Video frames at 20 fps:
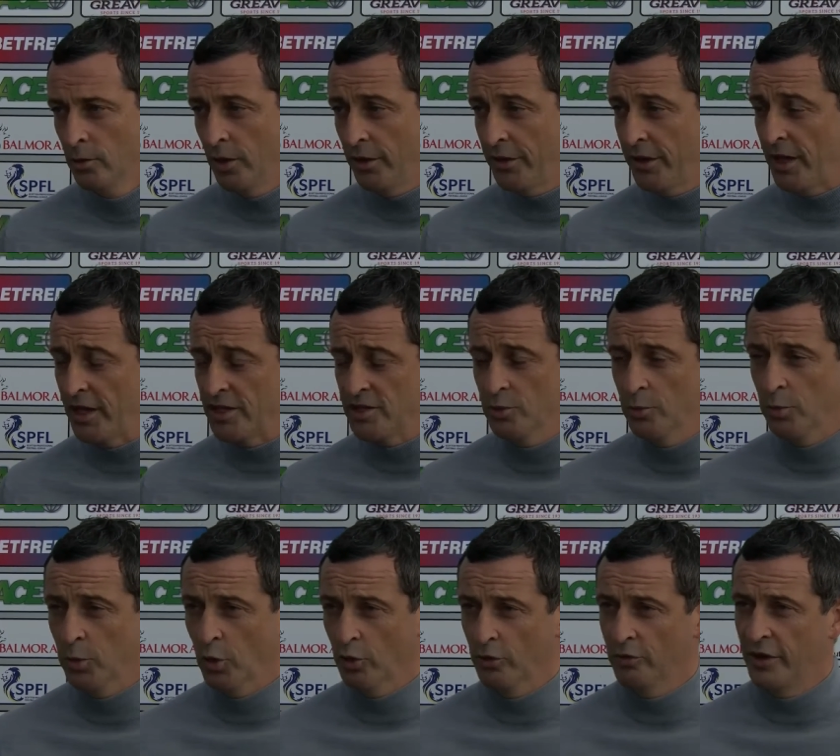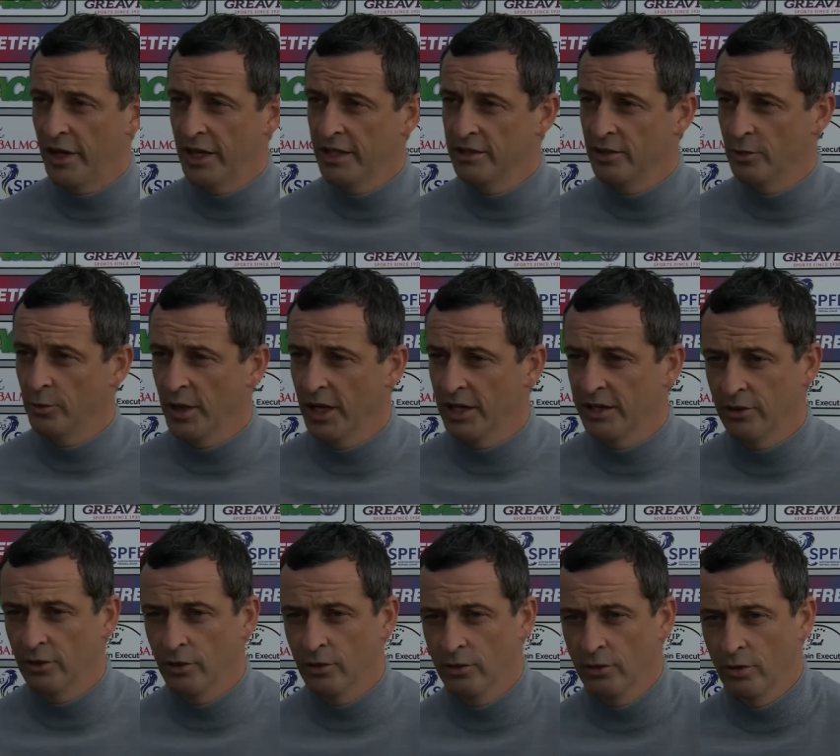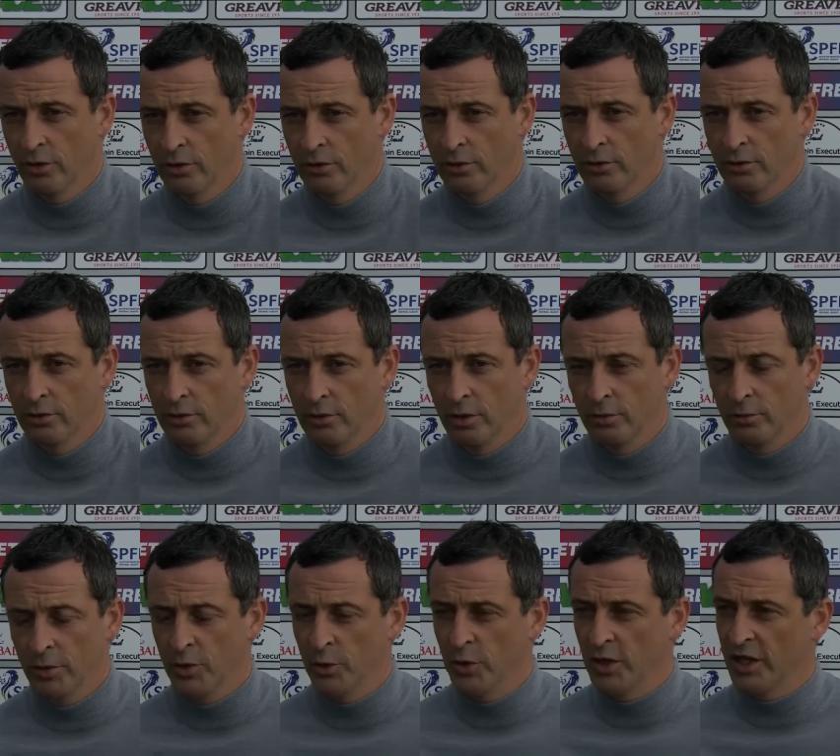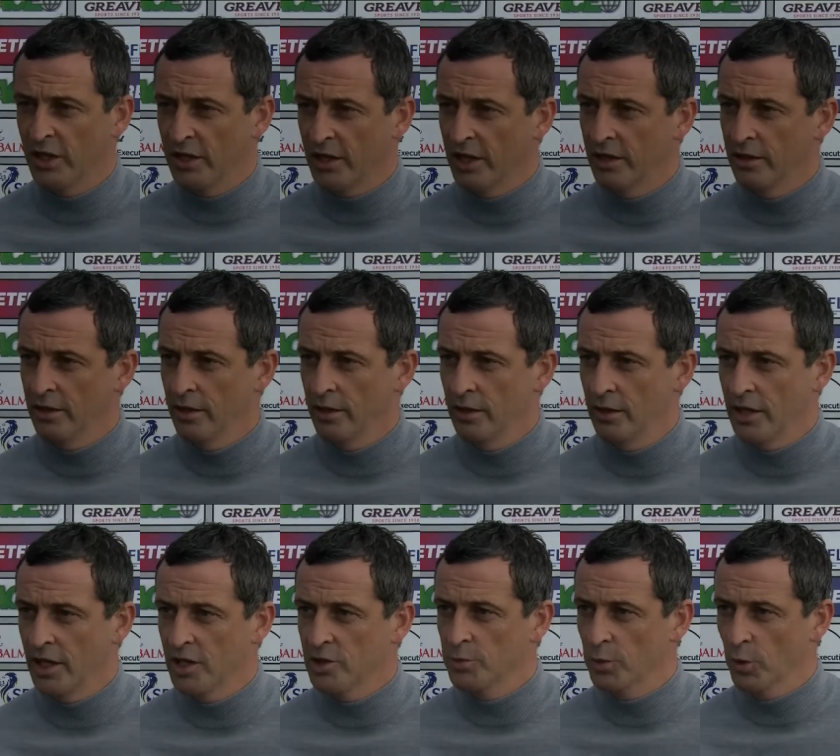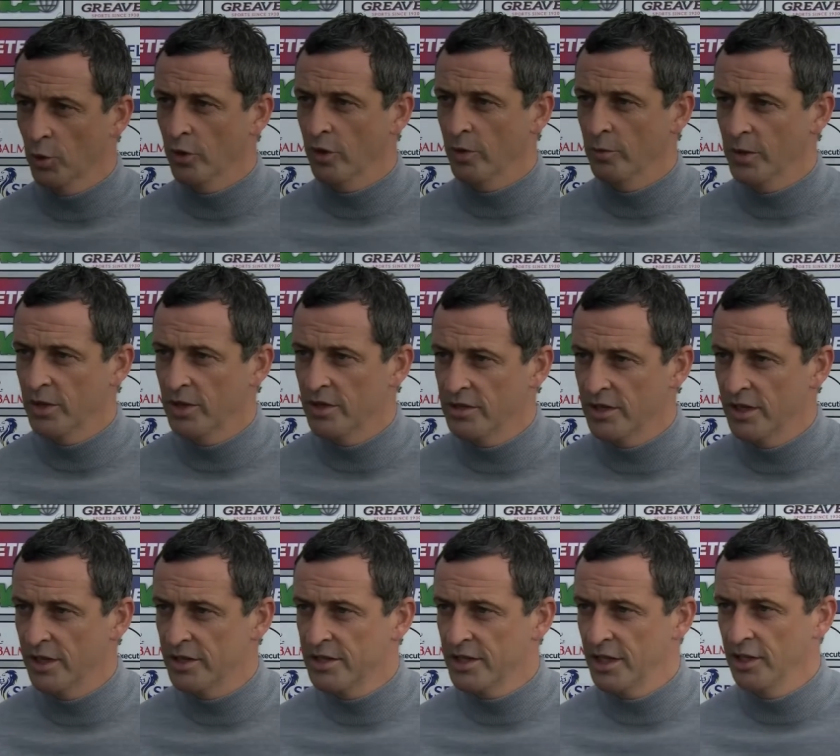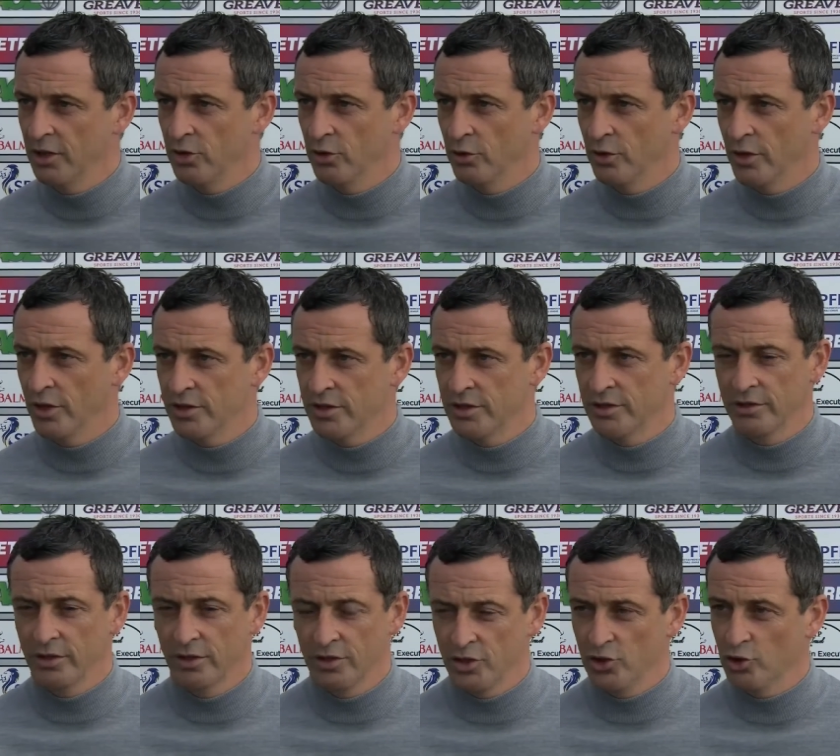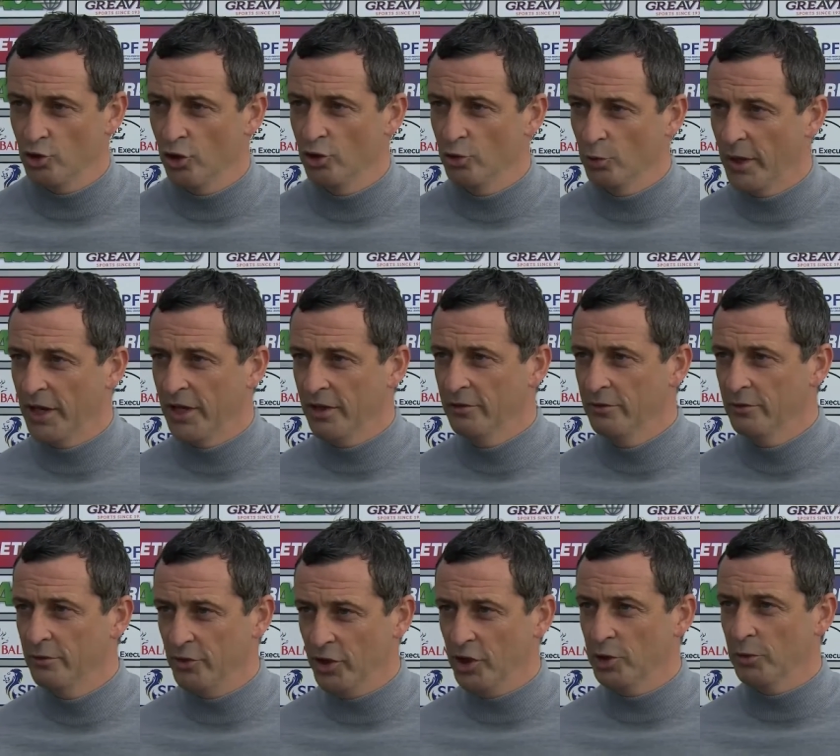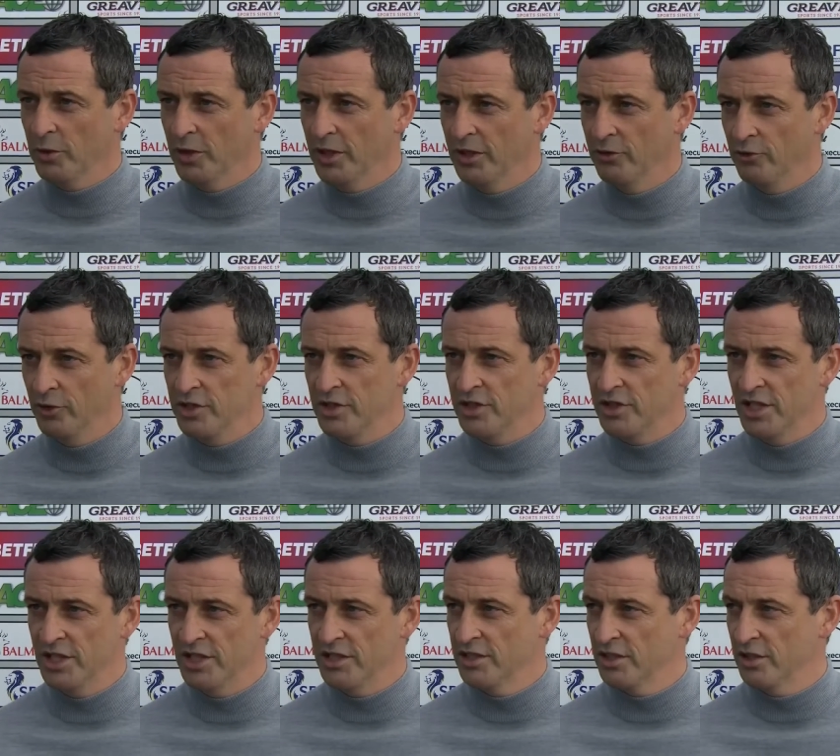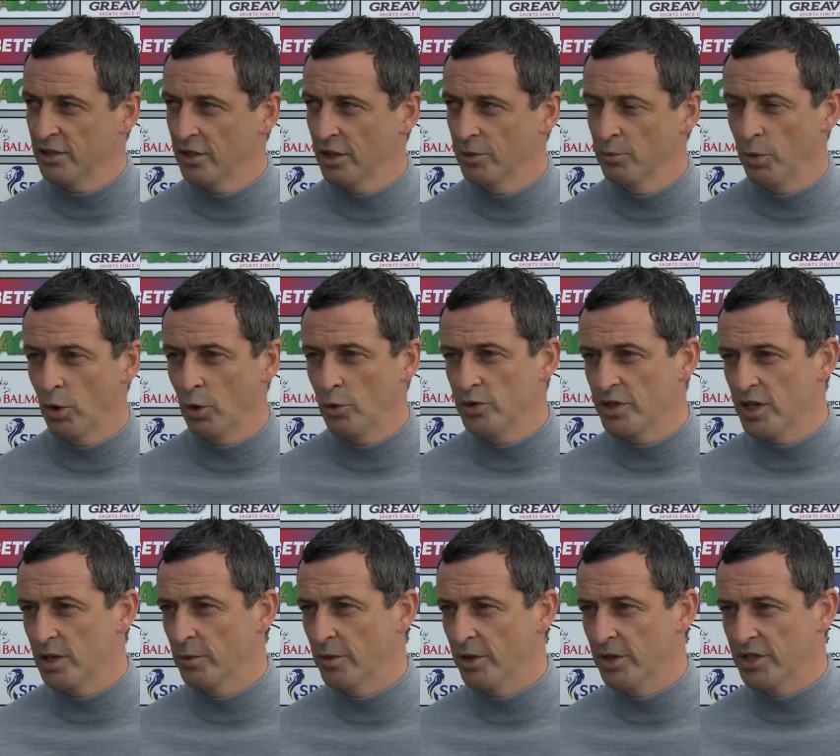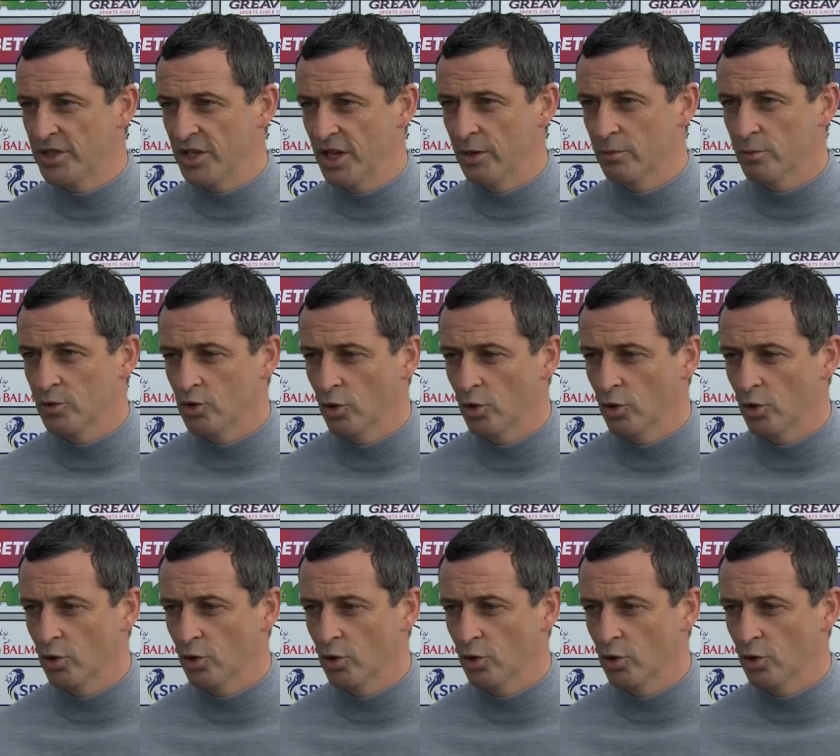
I think that's an important factor. We had it in midweek again against Brora, because they're a side who has enjoyed winning frequently in recent seasons, and Paul's team are the same.